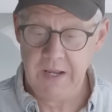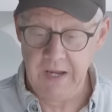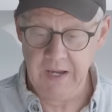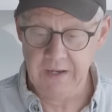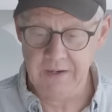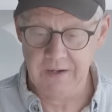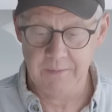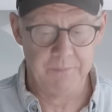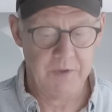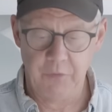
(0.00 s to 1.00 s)
And
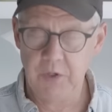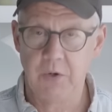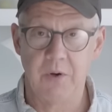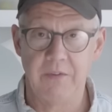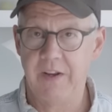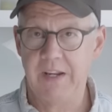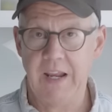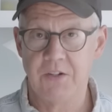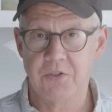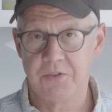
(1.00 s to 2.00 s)
if we go on
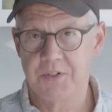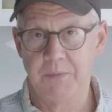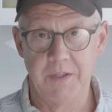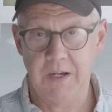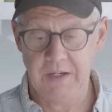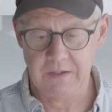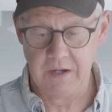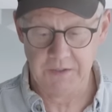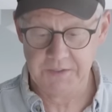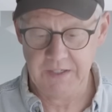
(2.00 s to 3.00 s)
vacation or something,
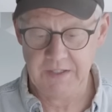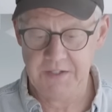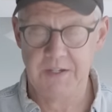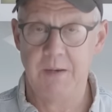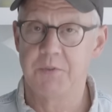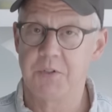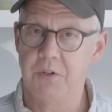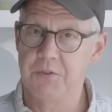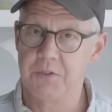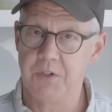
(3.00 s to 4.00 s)
I'll take these same
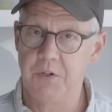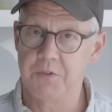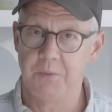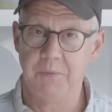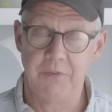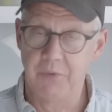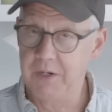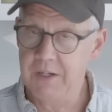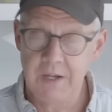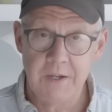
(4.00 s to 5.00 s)
stones and use them if we